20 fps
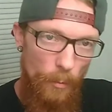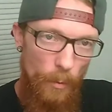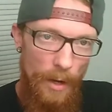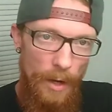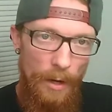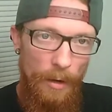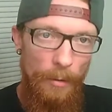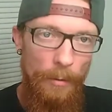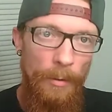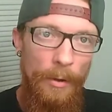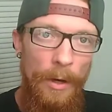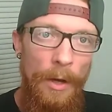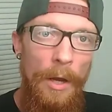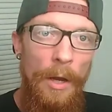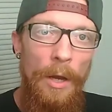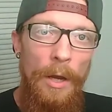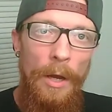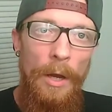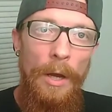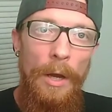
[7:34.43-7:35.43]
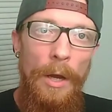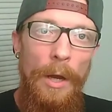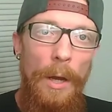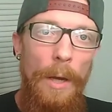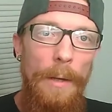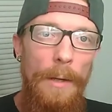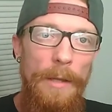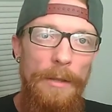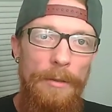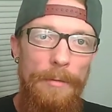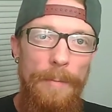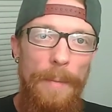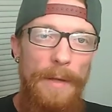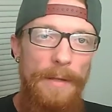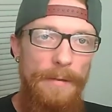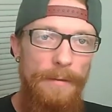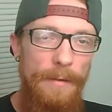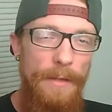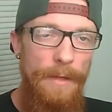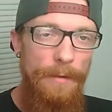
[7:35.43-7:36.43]
well, underneath my
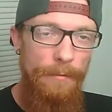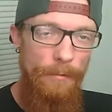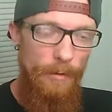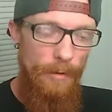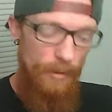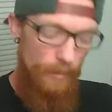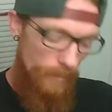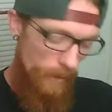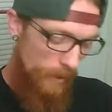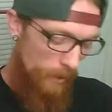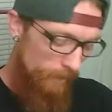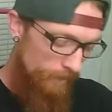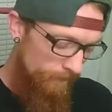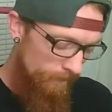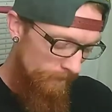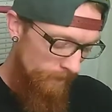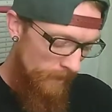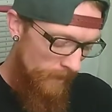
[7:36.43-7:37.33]
skin really well.